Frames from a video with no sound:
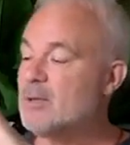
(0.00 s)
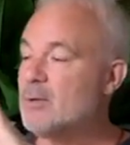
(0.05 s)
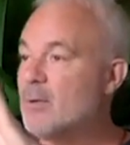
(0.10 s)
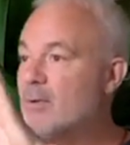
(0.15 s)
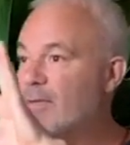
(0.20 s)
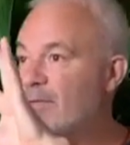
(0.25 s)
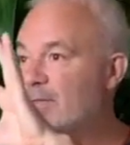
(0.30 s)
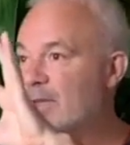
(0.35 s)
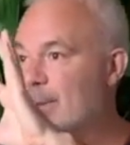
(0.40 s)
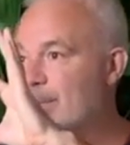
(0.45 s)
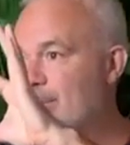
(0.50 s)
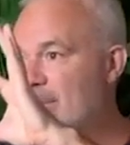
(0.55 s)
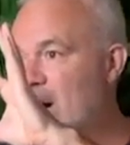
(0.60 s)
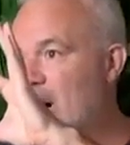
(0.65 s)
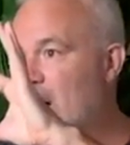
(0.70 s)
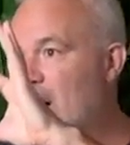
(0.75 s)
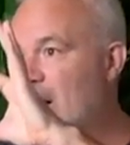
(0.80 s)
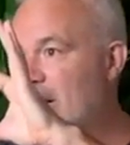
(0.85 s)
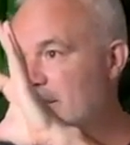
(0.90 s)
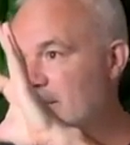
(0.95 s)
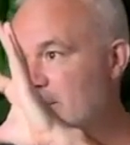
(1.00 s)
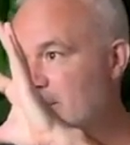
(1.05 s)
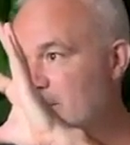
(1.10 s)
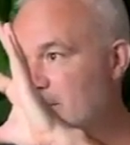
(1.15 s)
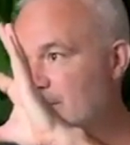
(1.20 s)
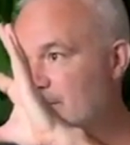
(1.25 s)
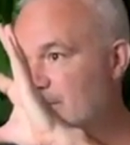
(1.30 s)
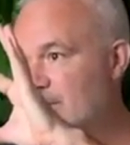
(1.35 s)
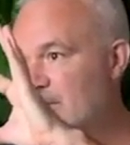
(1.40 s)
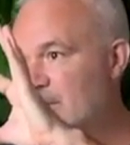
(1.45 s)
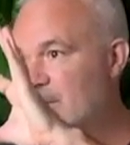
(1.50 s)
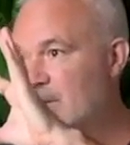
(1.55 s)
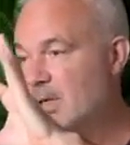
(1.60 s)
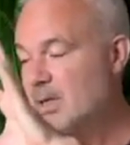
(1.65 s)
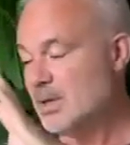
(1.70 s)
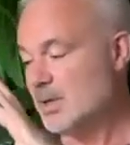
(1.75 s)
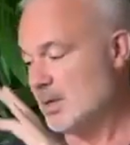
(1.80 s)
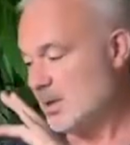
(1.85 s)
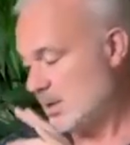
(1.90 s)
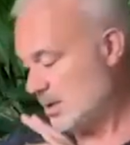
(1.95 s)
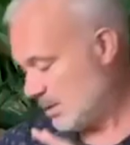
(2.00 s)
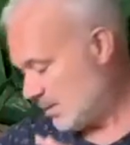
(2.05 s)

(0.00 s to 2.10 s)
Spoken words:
fingers and your thumb height